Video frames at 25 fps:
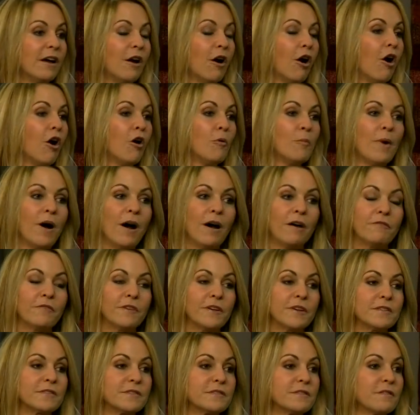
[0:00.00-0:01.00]
home
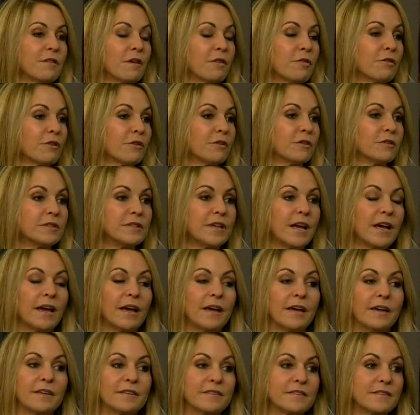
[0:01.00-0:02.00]
office, the third
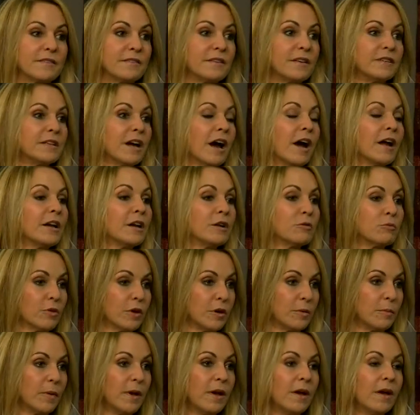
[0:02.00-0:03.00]
day it's the dining
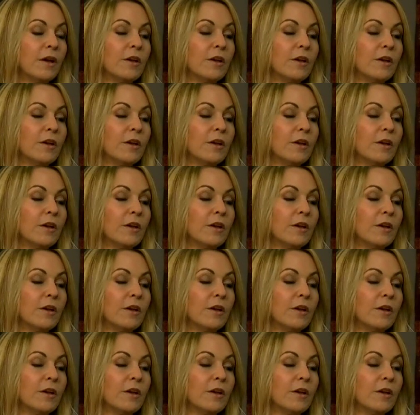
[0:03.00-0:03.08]
room,